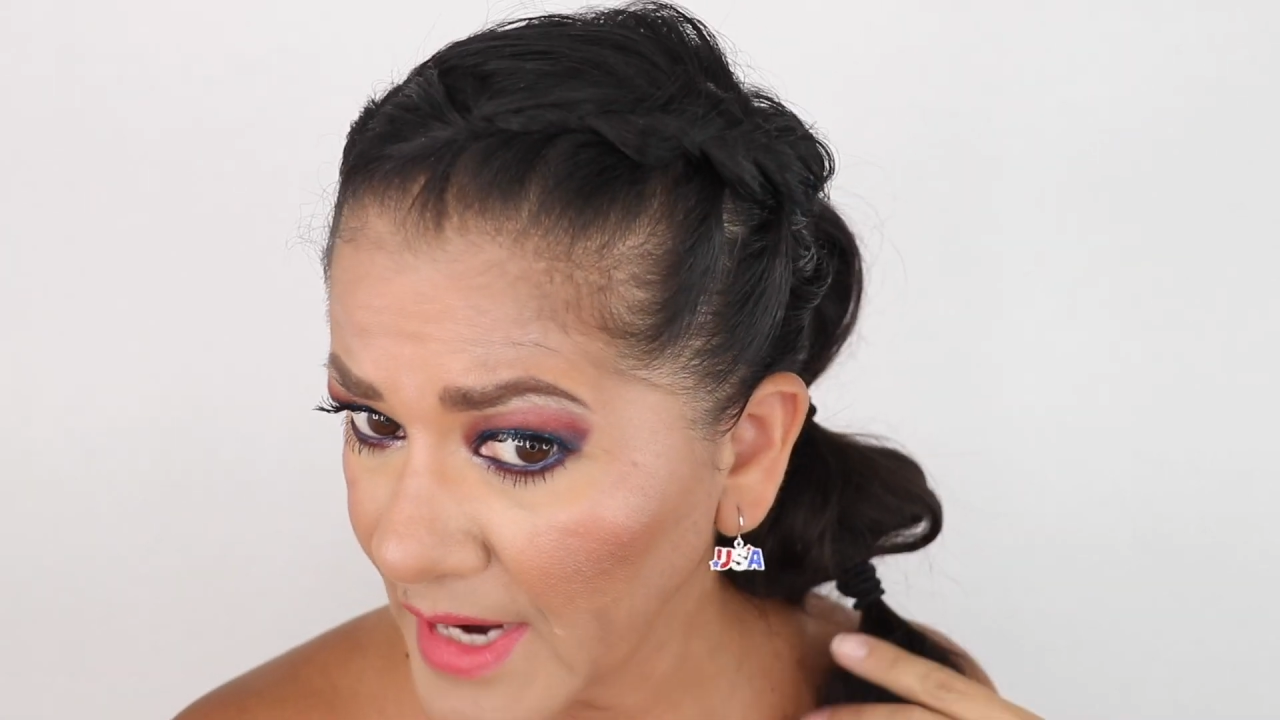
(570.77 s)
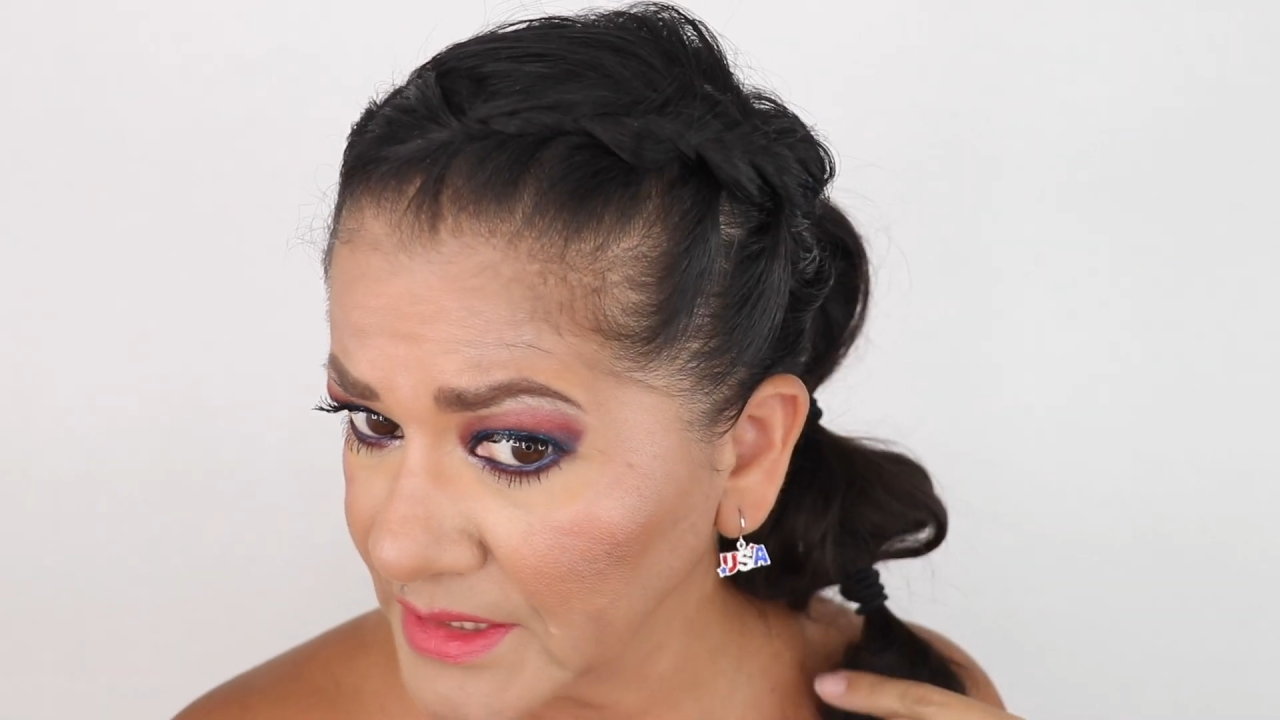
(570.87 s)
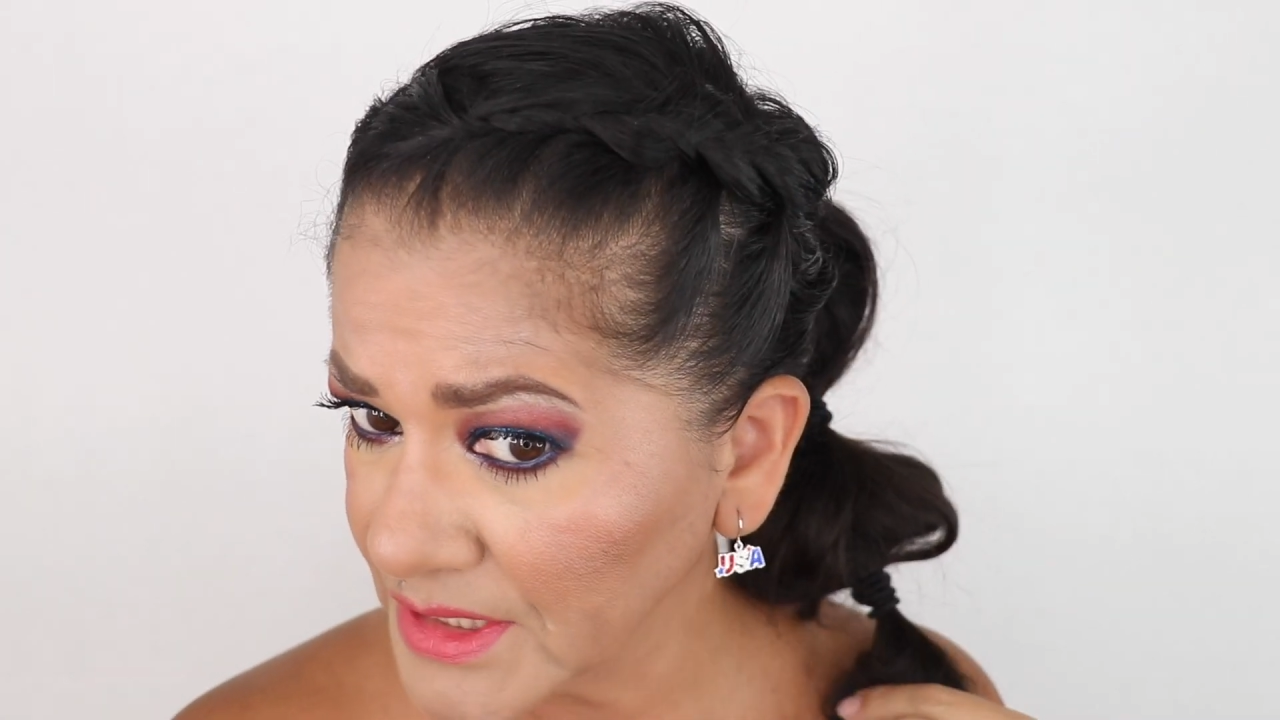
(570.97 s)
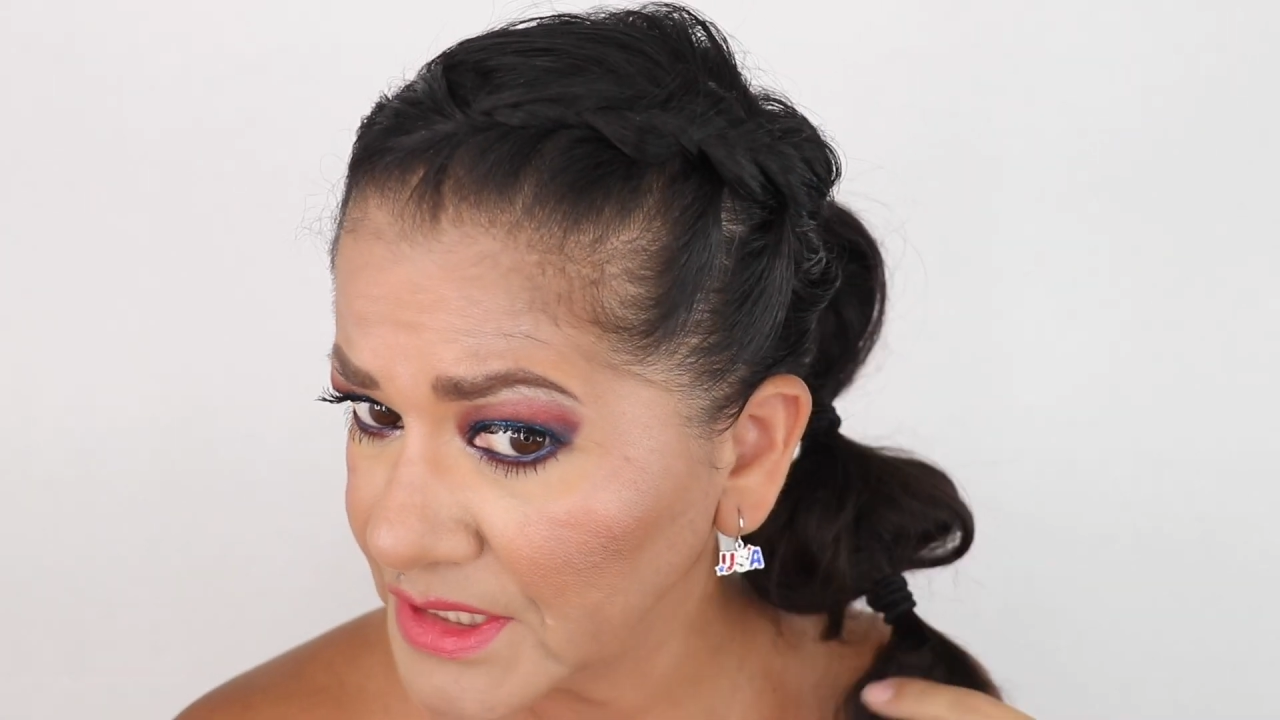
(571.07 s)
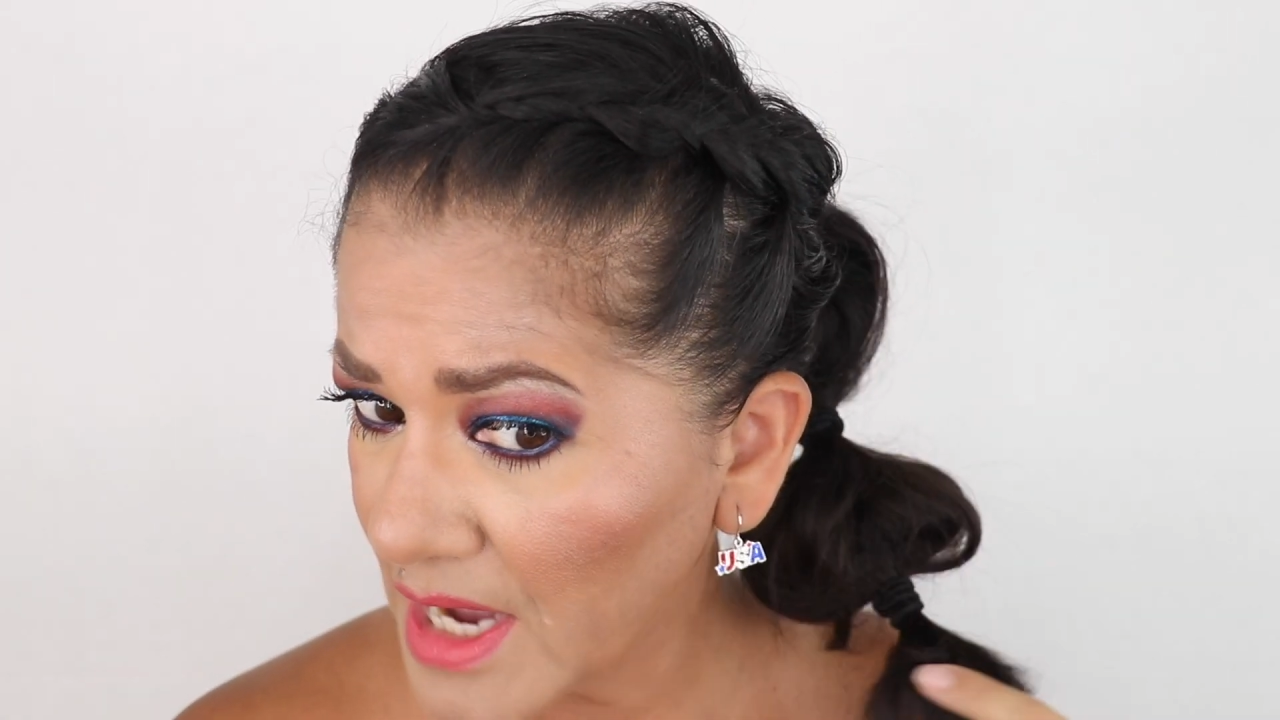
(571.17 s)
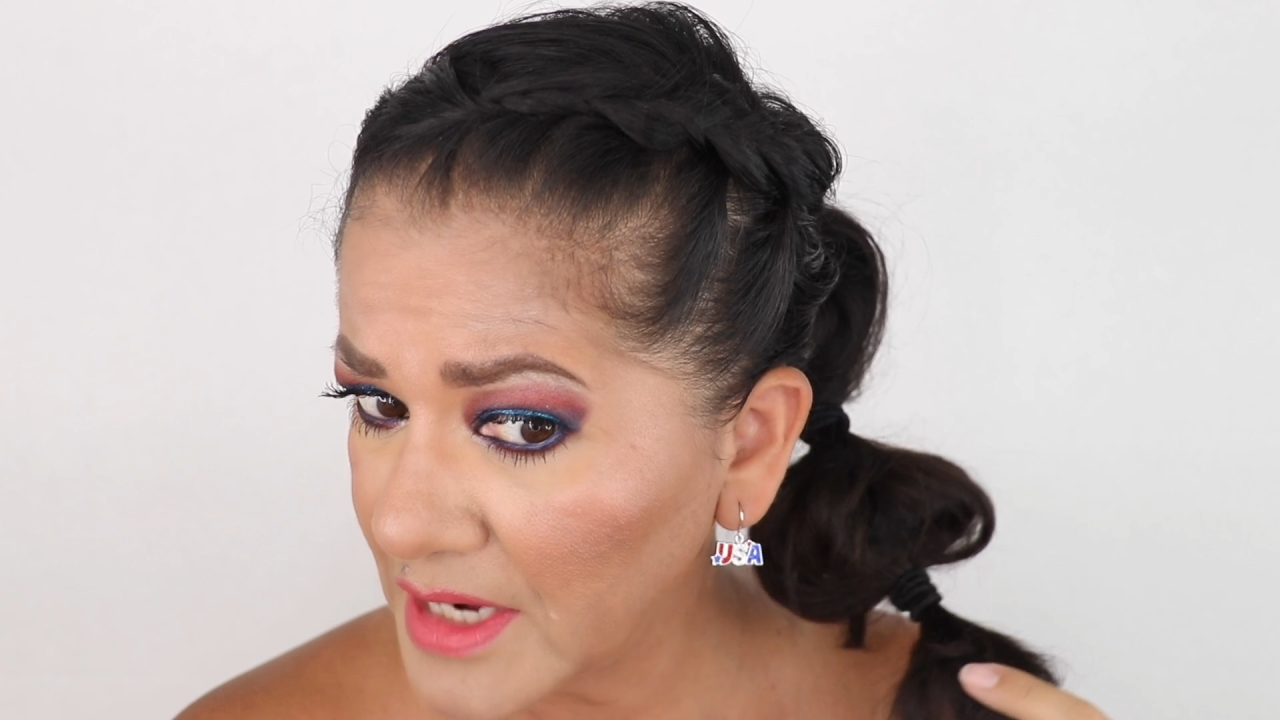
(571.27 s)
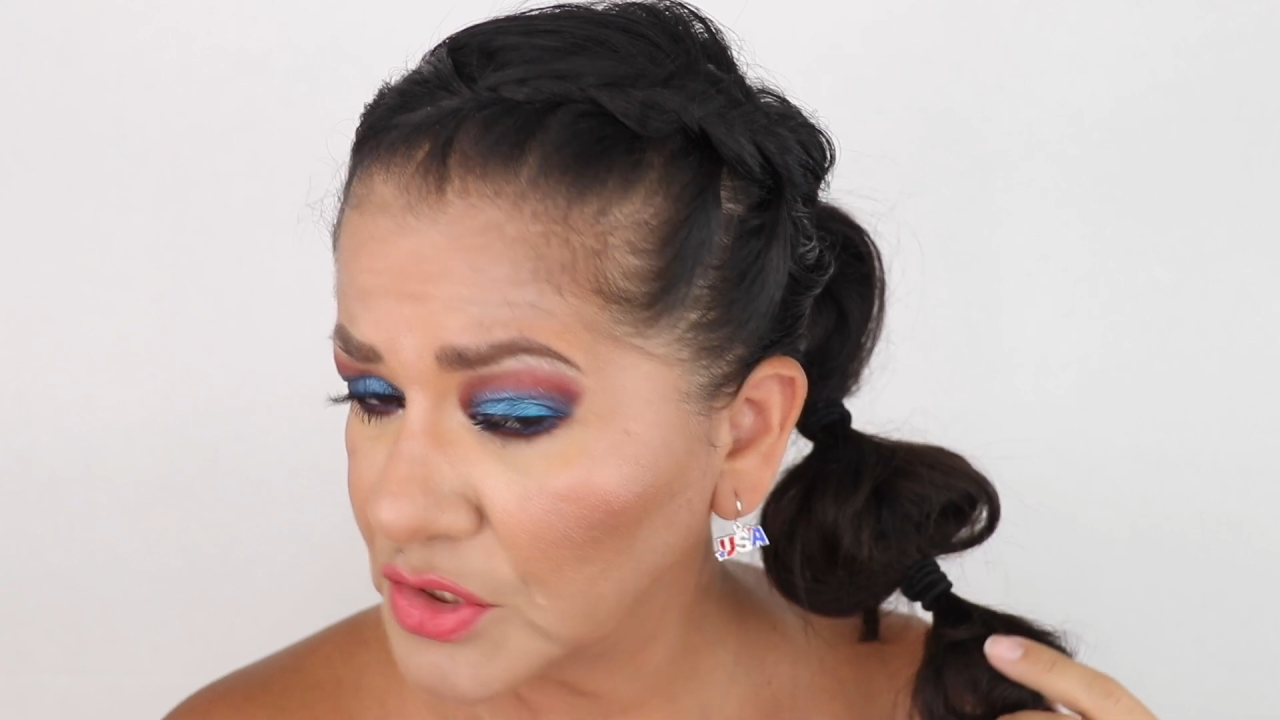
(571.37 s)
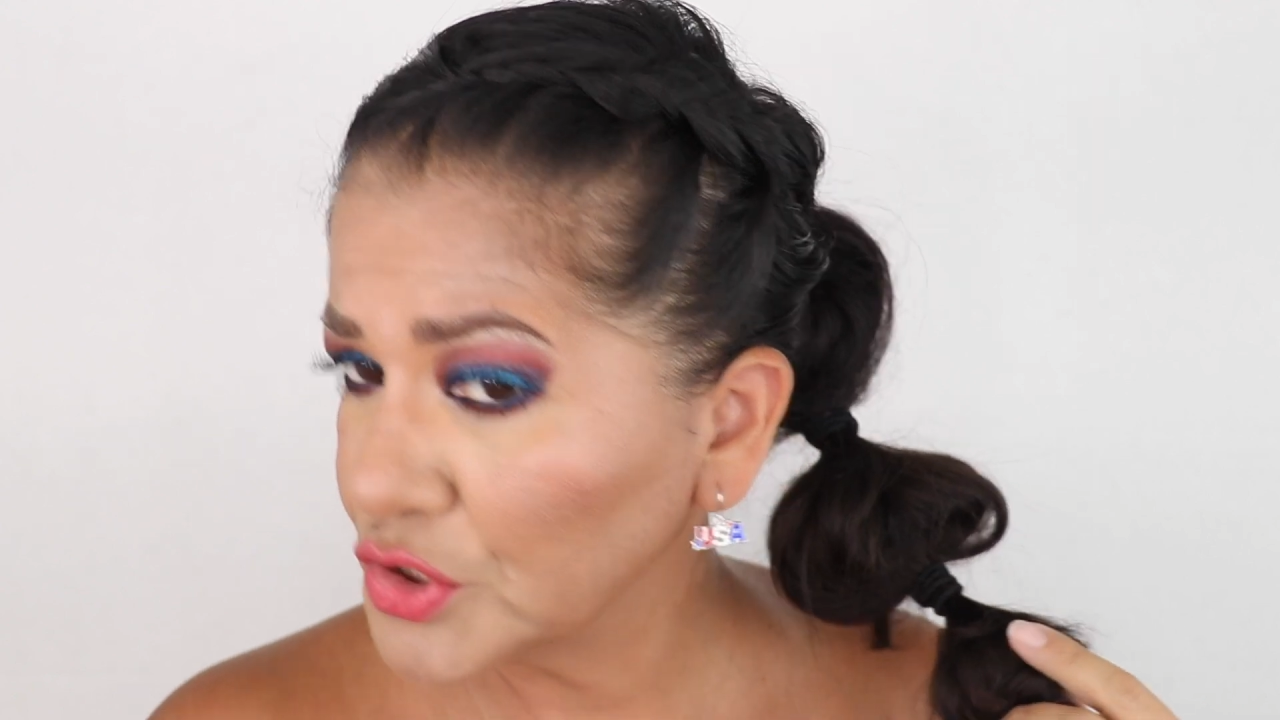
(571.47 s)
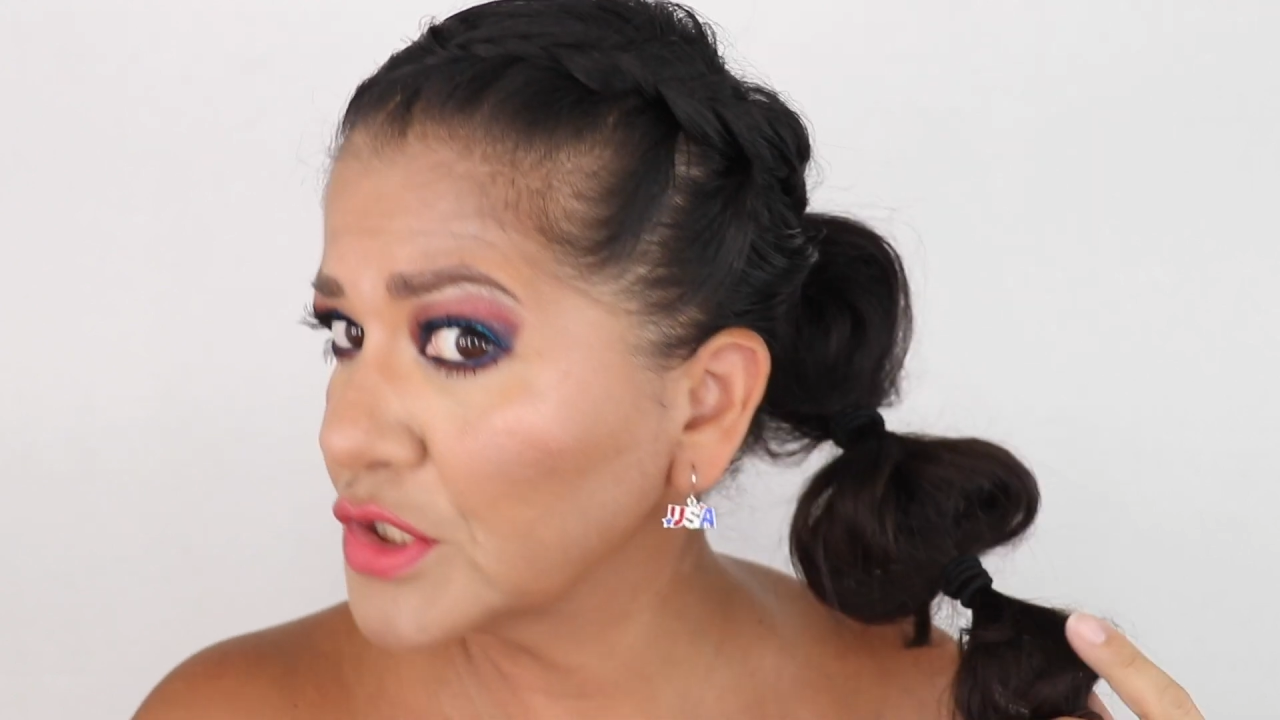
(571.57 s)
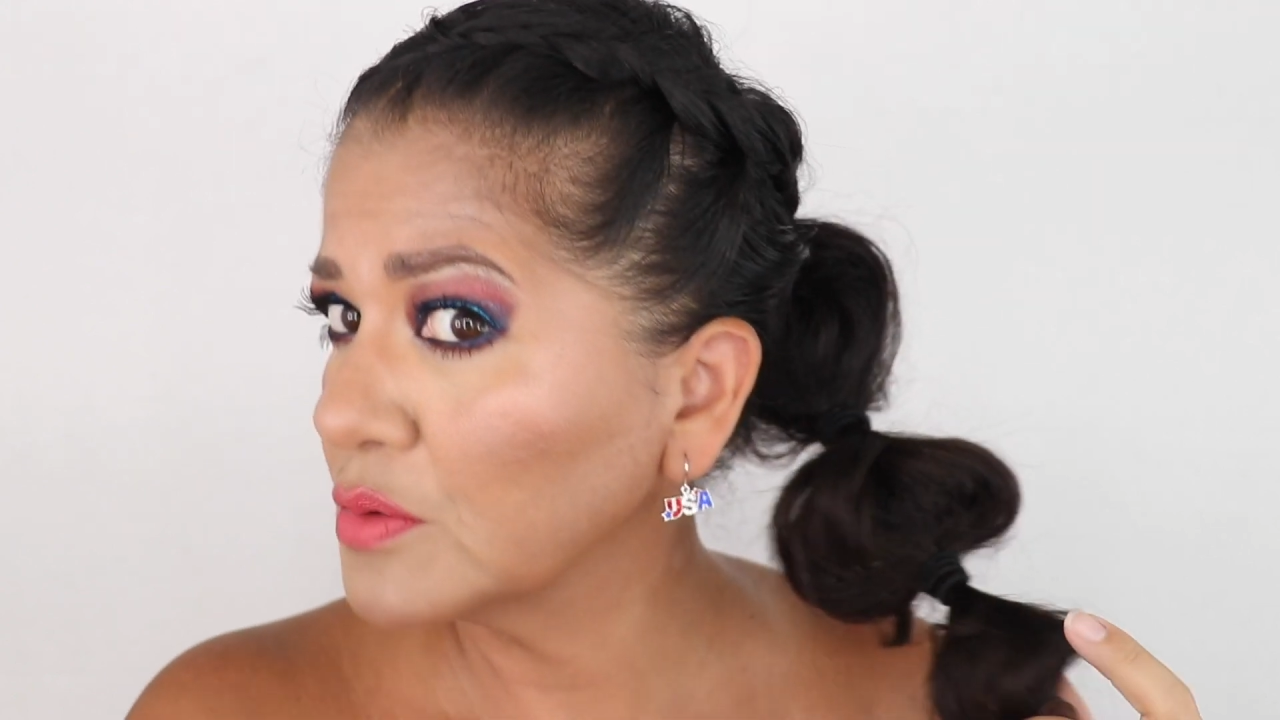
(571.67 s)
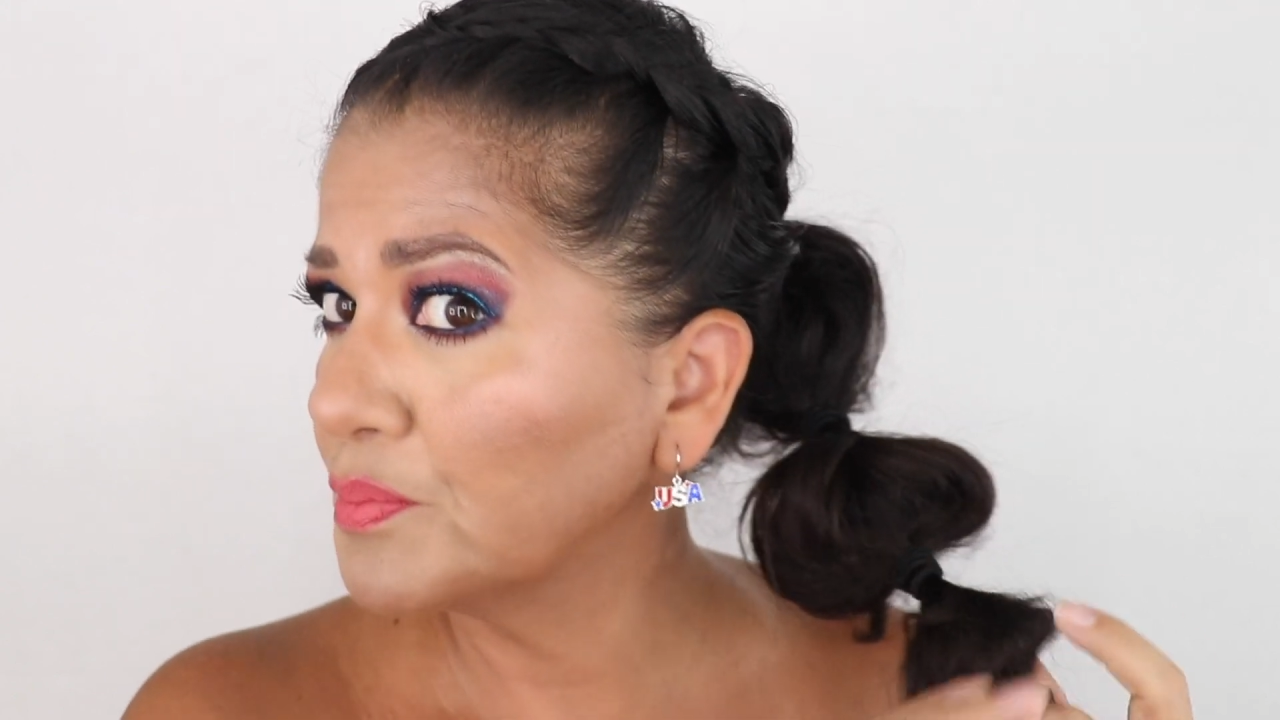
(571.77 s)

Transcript: I decided just